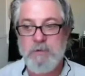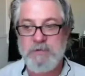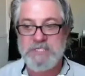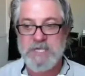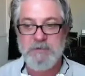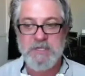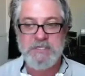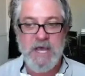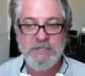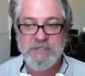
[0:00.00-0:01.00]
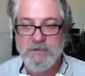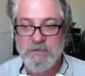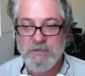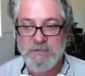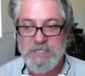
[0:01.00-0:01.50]
be some of the
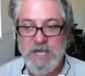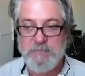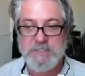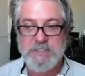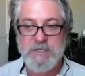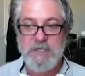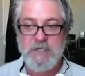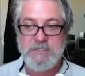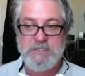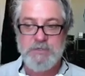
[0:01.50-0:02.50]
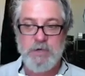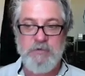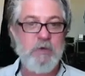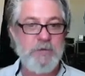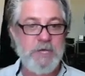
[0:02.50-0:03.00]
tactical steps to sort of
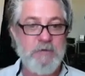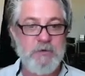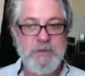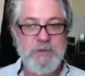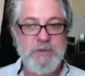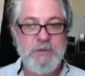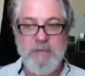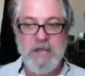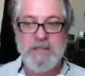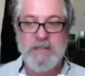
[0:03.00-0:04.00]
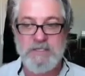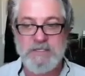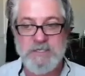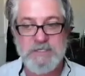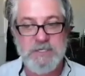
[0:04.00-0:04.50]
help the government make that
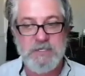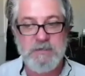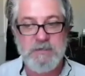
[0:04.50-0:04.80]
decision?